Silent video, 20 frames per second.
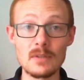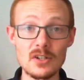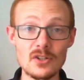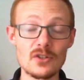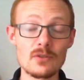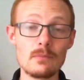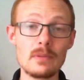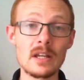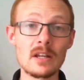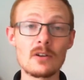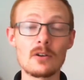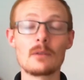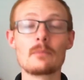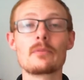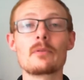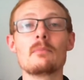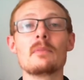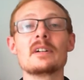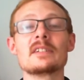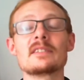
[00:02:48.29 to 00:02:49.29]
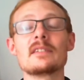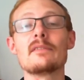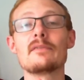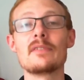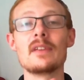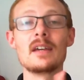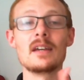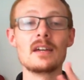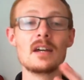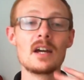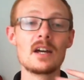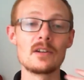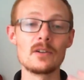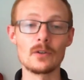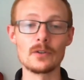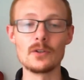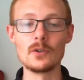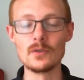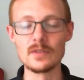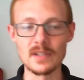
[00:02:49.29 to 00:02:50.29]
issue being compromised if they're
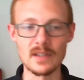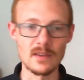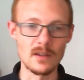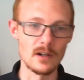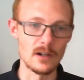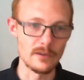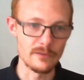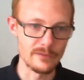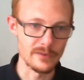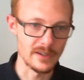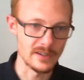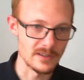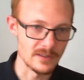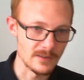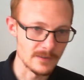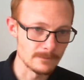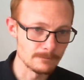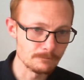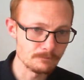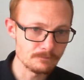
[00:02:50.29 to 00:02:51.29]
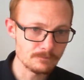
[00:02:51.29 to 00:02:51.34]
not using the hot fixes.